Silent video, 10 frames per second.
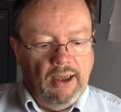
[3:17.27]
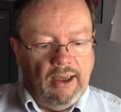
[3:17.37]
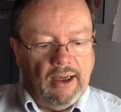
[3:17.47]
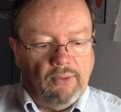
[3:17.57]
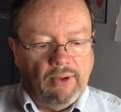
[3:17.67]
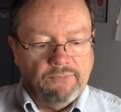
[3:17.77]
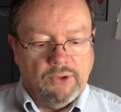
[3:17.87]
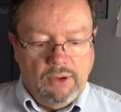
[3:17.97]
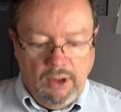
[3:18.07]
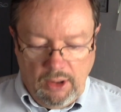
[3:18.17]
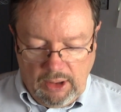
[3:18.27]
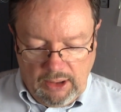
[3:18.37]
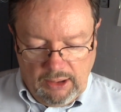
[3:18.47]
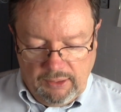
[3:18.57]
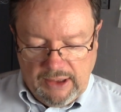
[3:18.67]
However,
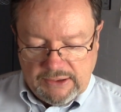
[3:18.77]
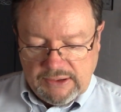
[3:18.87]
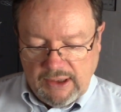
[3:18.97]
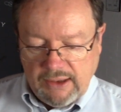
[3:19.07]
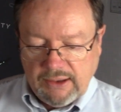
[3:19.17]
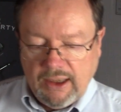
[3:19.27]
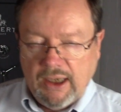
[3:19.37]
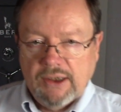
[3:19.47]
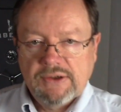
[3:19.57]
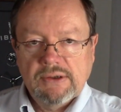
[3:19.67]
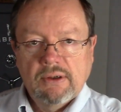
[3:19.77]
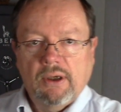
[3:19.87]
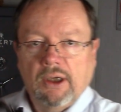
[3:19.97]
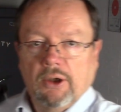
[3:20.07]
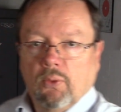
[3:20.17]
that's not the case
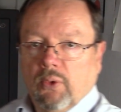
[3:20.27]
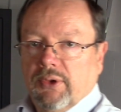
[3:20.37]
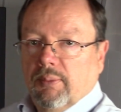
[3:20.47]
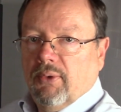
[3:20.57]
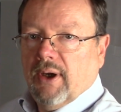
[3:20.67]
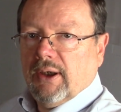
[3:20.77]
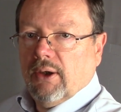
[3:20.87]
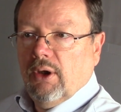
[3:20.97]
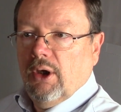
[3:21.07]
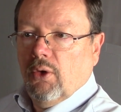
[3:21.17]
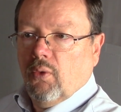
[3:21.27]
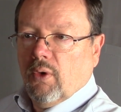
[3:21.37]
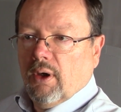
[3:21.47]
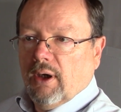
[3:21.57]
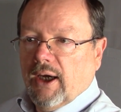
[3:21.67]
here with the Beretta,
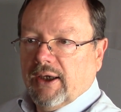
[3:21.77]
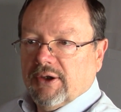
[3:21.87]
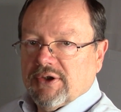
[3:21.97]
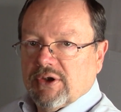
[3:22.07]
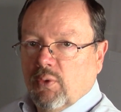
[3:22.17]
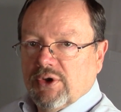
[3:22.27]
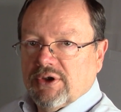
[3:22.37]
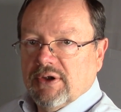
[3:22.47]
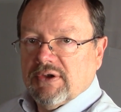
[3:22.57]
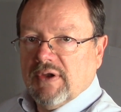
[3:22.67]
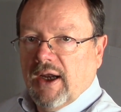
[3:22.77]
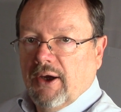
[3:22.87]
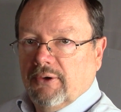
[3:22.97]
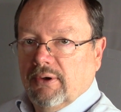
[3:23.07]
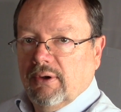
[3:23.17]
where I can squish this down